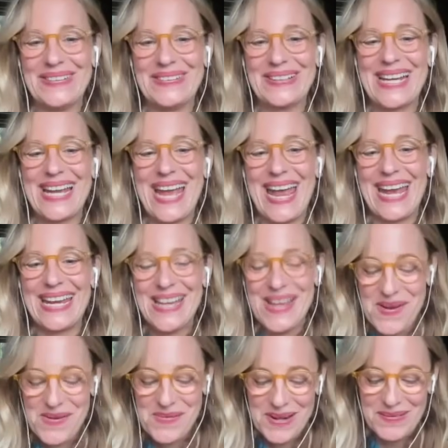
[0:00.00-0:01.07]
Okay.
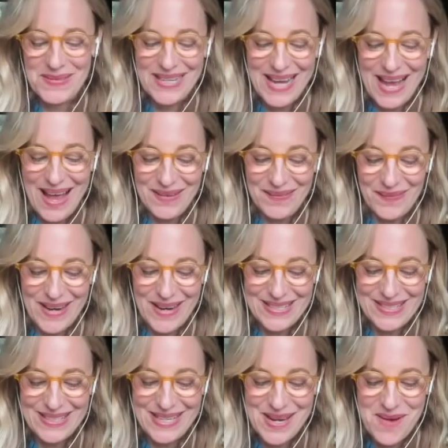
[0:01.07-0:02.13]
Well, we can't
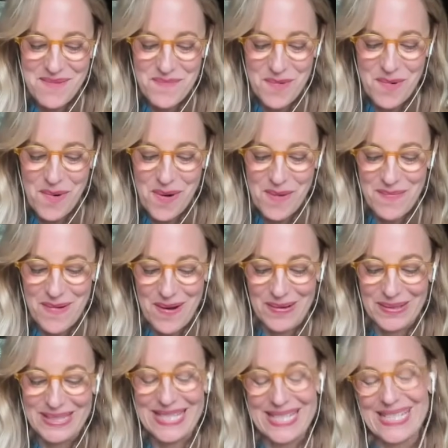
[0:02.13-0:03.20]
wait to hear more
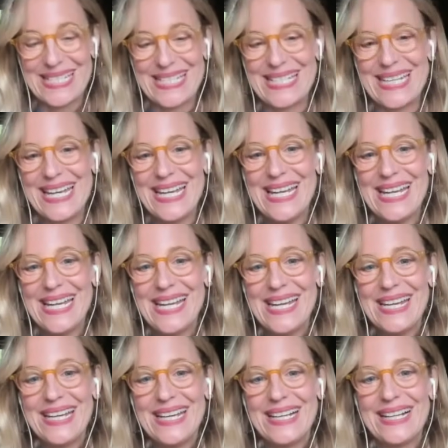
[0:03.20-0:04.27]
about this.
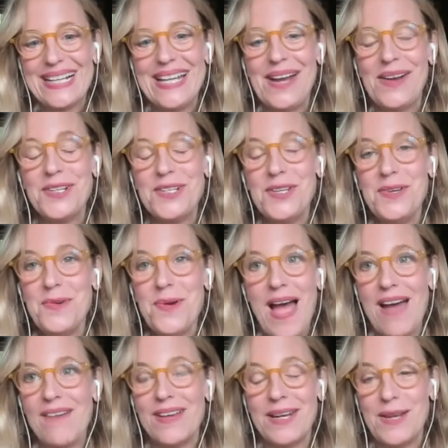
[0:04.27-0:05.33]
Claire, do you
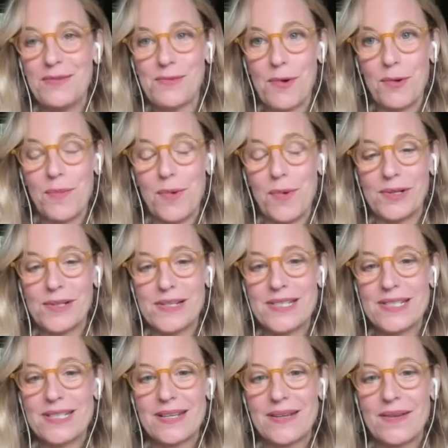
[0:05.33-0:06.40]
have any role
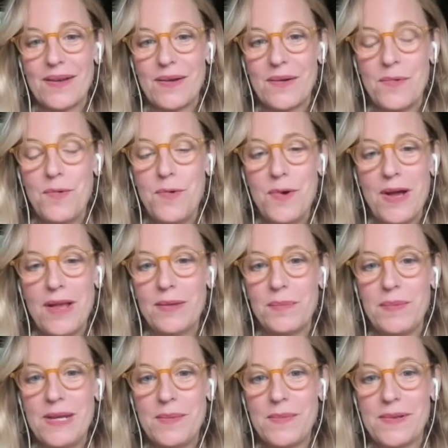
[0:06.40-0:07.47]
models? Who are the
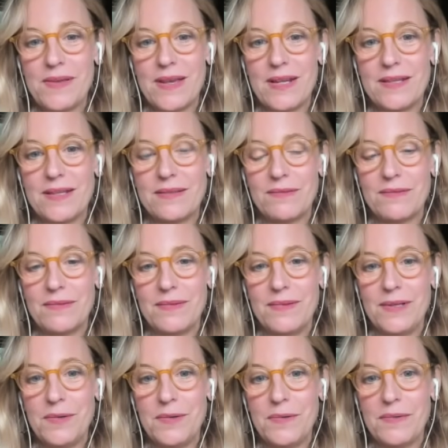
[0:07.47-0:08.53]
people that
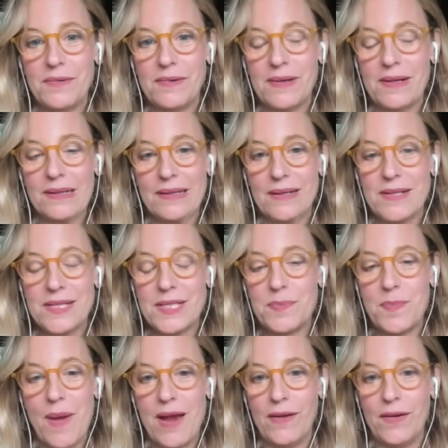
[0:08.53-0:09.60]
you
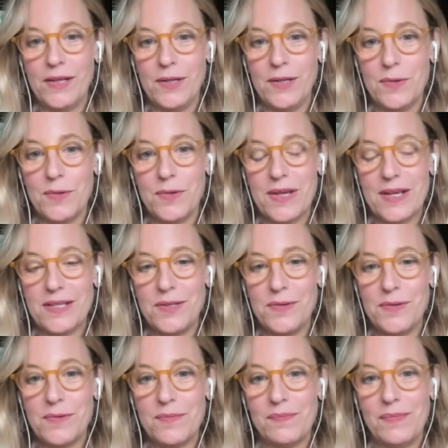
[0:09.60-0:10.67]
inspire you, that
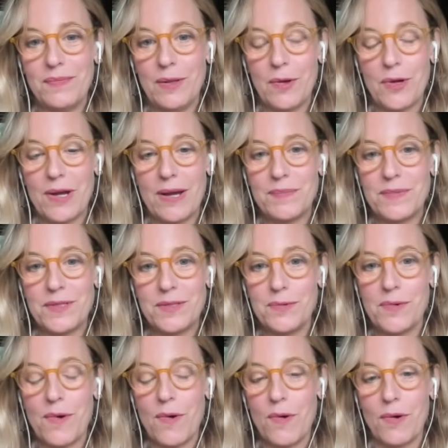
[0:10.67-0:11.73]
you look up
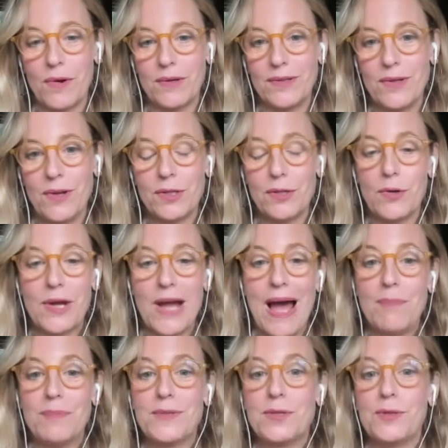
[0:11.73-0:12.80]
to, or not look
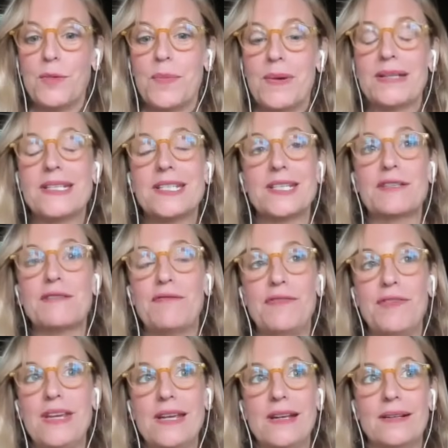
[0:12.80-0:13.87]
up to, but just
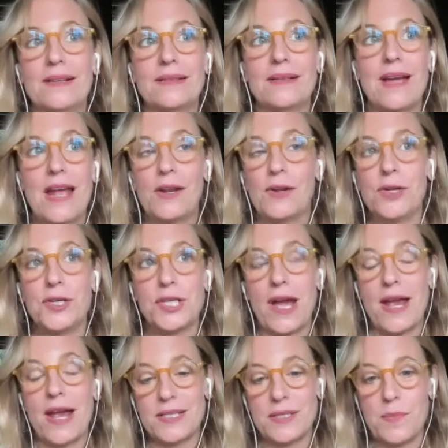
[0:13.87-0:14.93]
feel
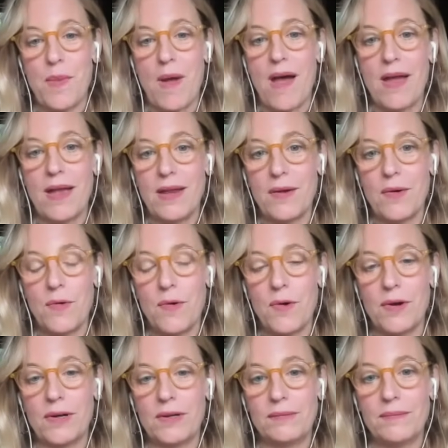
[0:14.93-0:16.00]
energized by
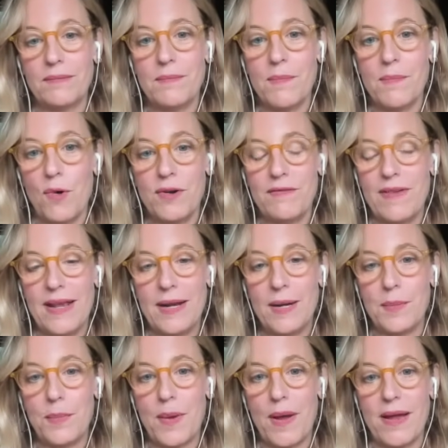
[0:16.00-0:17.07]
or
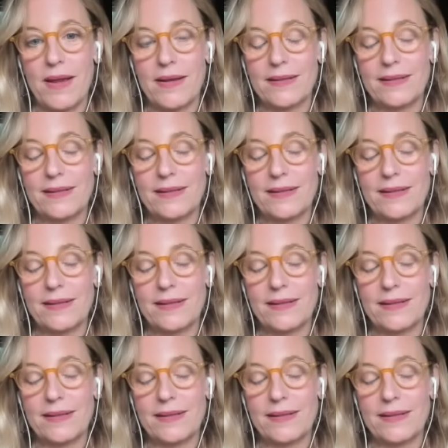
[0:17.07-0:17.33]
motivated by?